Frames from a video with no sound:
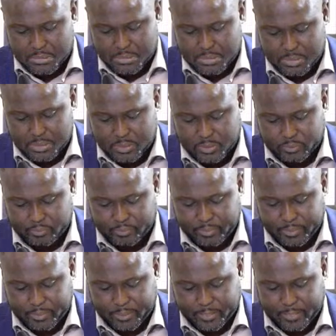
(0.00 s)
you are
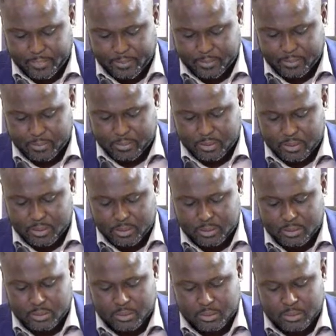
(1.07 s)
talking about,
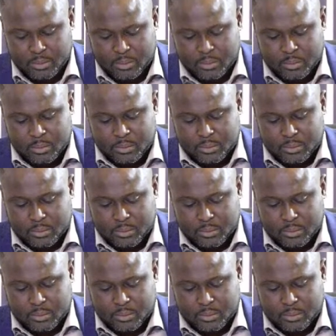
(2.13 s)
the act?